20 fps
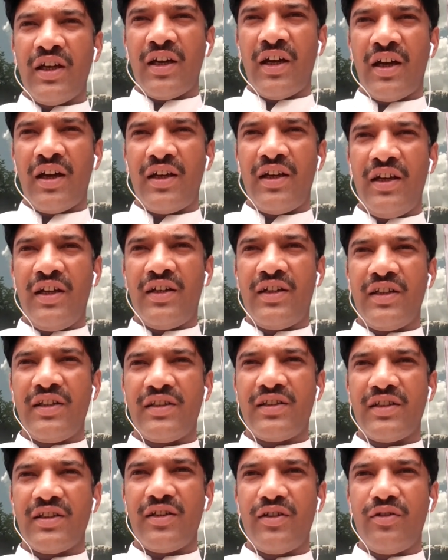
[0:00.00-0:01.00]
it
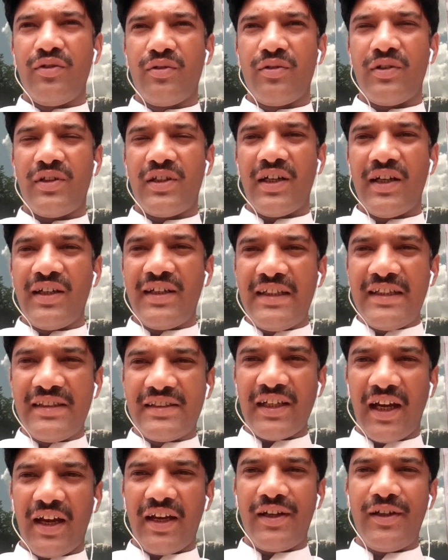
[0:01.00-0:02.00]
is the
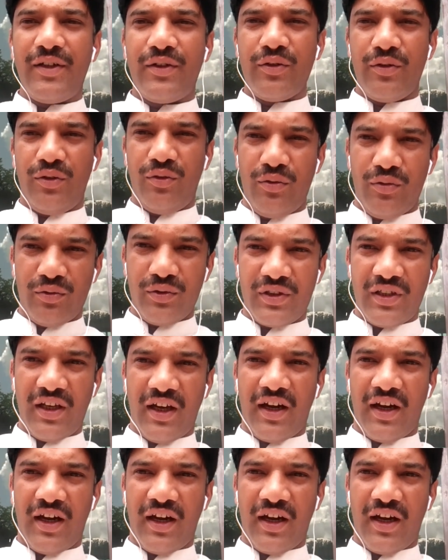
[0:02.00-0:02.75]
design to use.